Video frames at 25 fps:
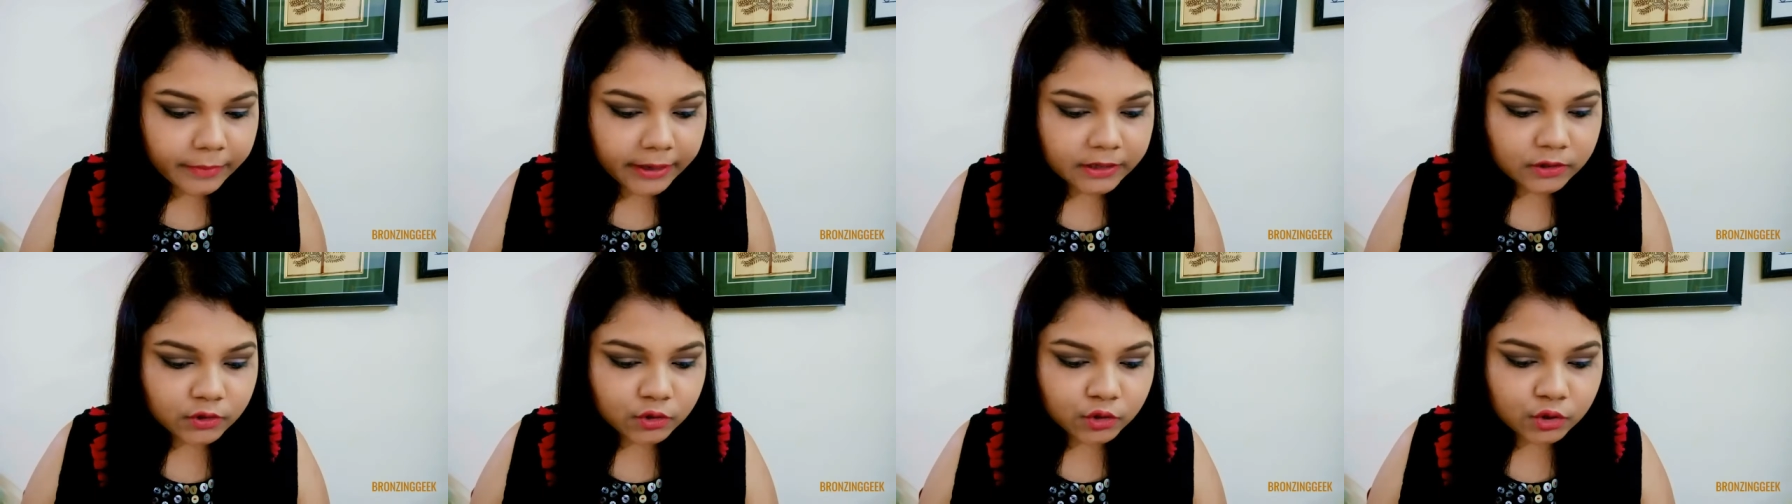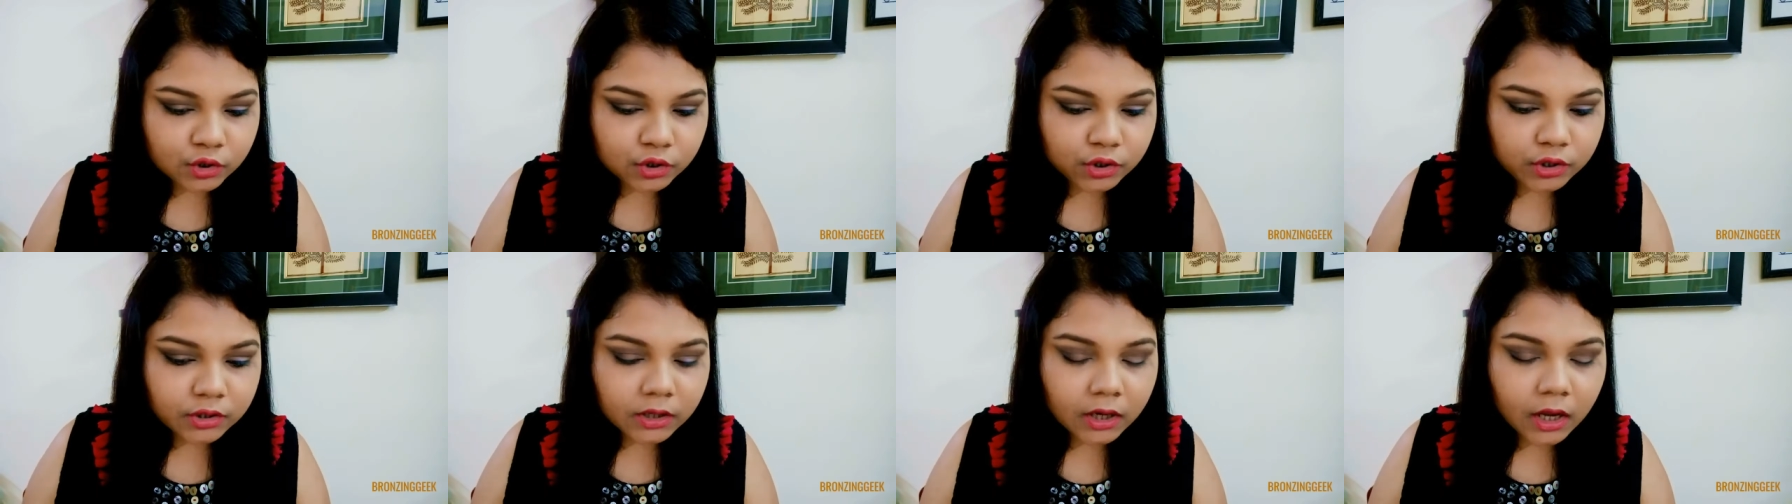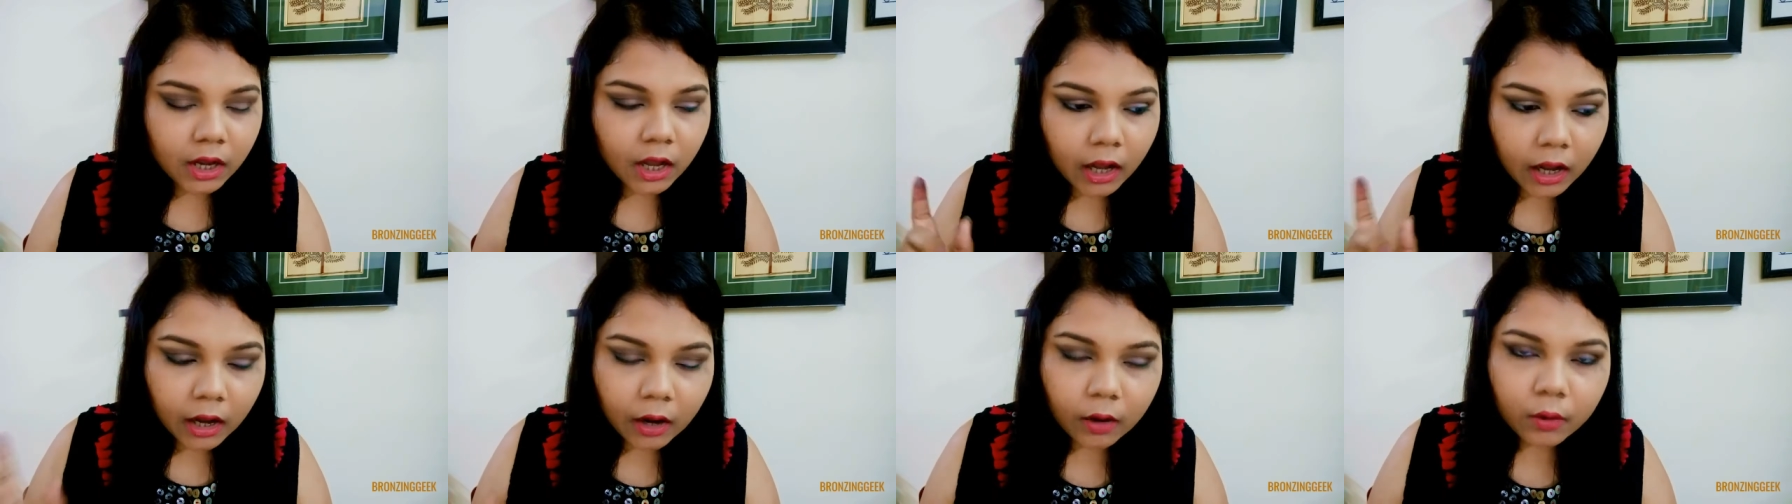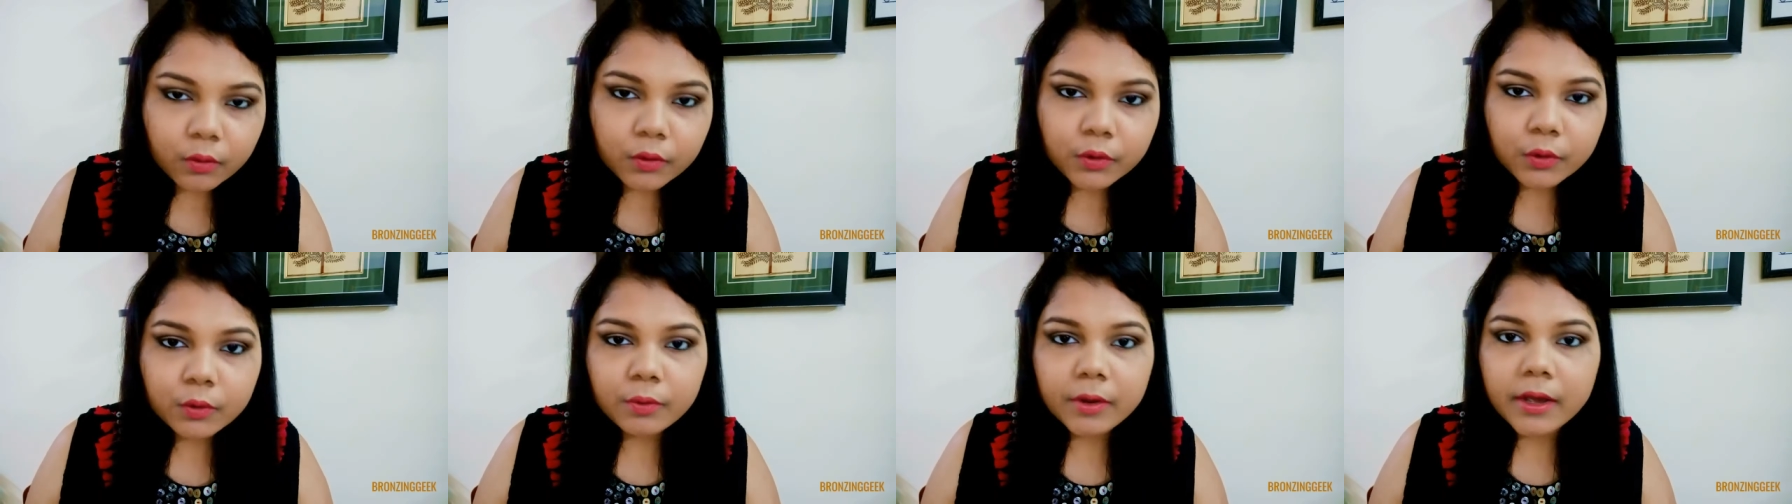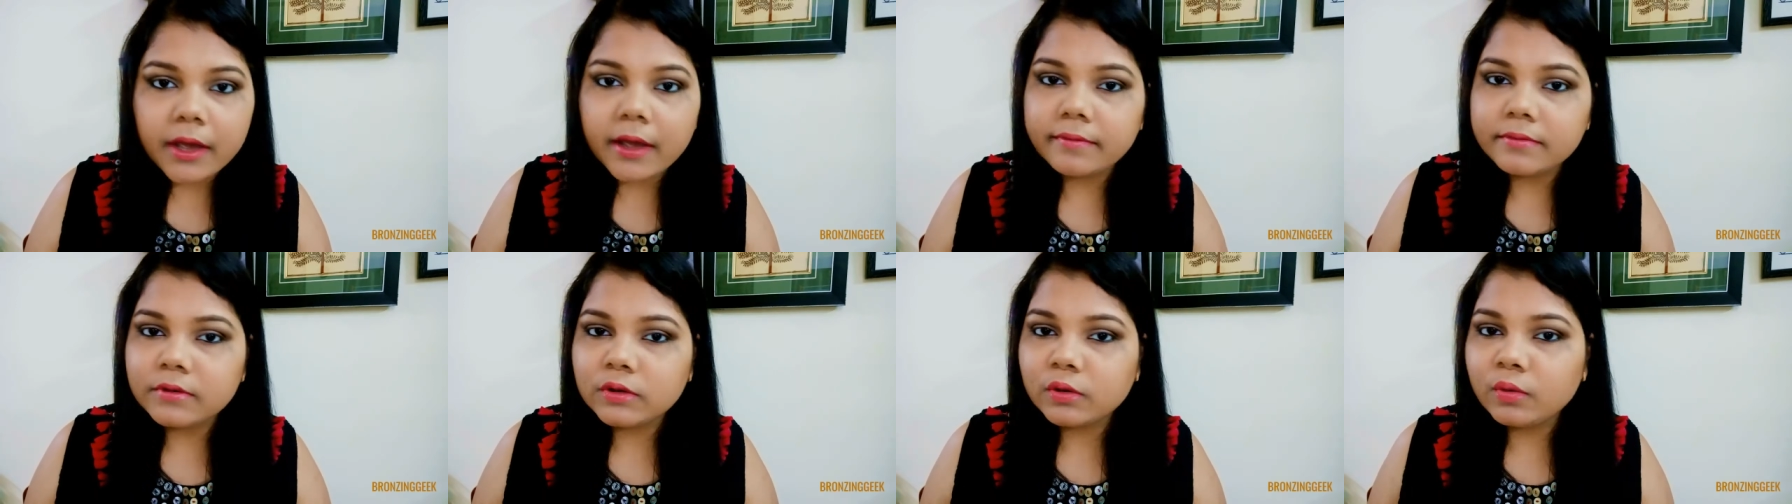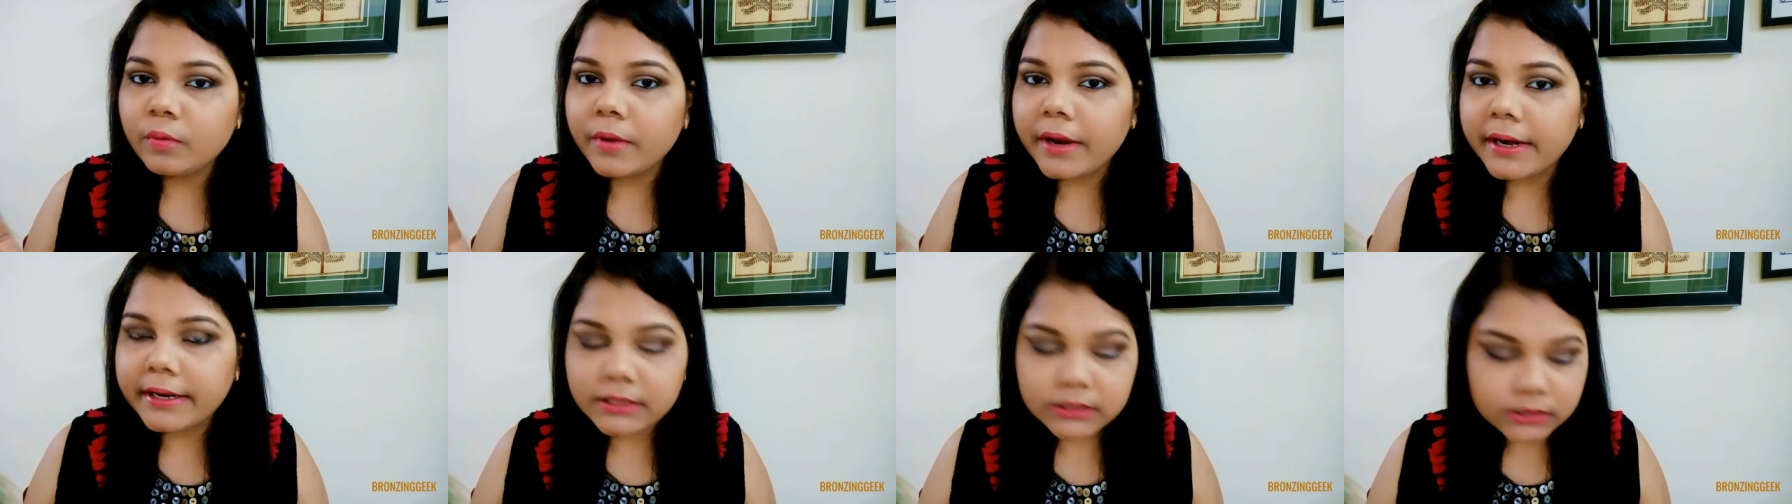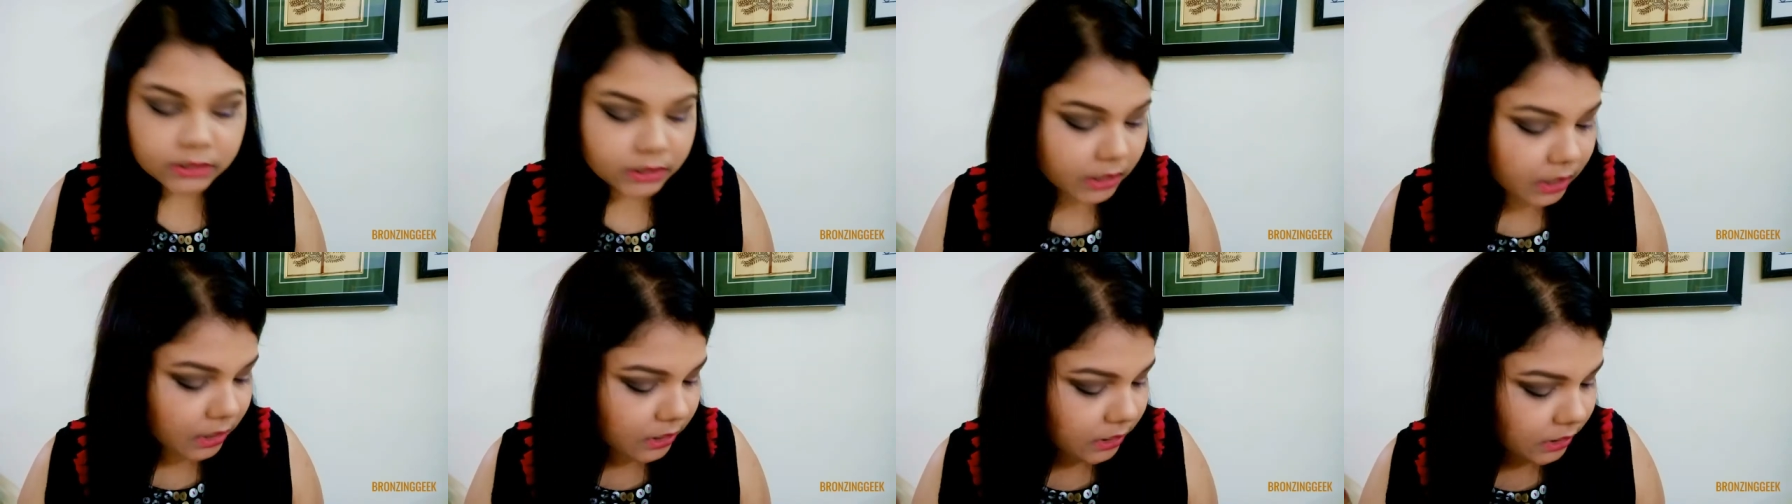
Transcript: mention how you have to wet